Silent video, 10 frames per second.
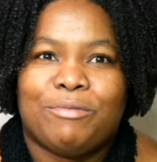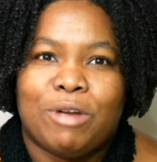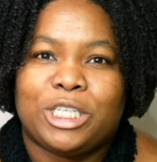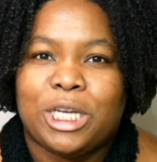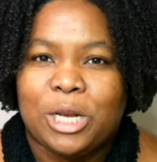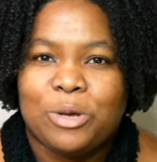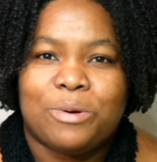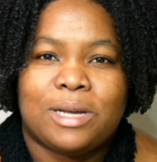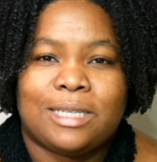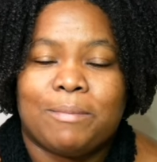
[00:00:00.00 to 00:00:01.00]

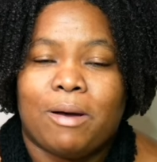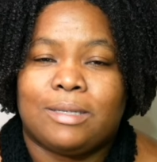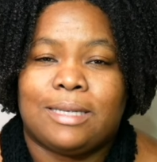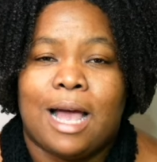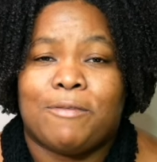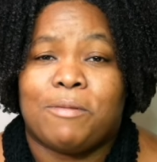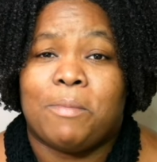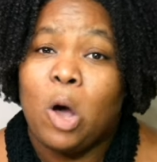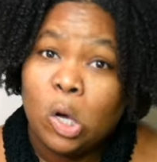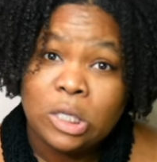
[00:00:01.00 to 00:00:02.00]
Richelieu is about to have
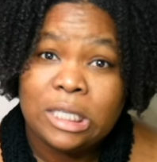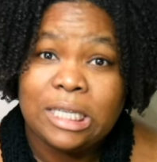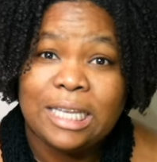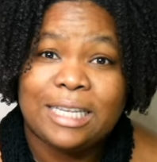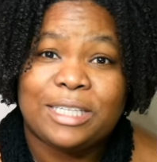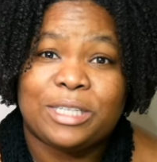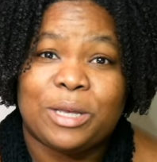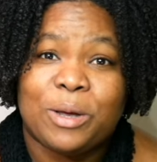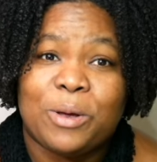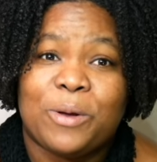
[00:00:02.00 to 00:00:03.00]
a boss,
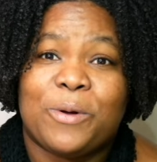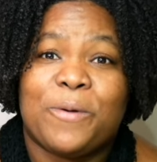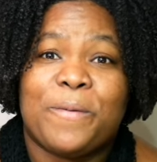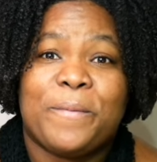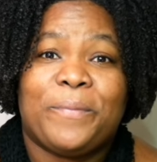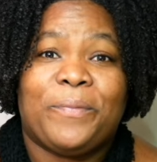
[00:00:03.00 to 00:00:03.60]
so